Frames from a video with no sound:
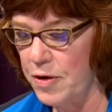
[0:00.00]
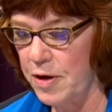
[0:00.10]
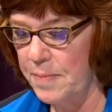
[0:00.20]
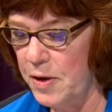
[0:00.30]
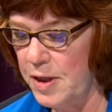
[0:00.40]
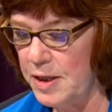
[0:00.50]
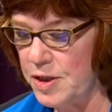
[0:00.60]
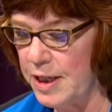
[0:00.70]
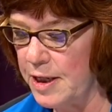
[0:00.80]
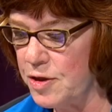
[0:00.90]
the communities
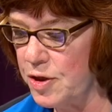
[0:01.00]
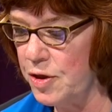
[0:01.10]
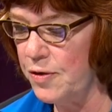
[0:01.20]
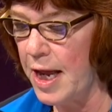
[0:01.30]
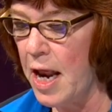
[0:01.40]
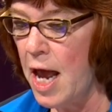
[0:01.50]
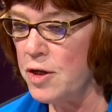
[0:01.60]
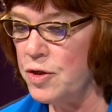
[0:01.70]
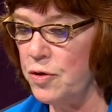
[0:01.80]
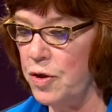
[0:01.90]
to get to know that.
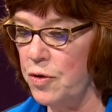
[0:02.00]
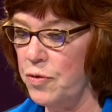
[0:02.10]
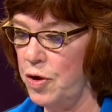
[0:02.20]
Do you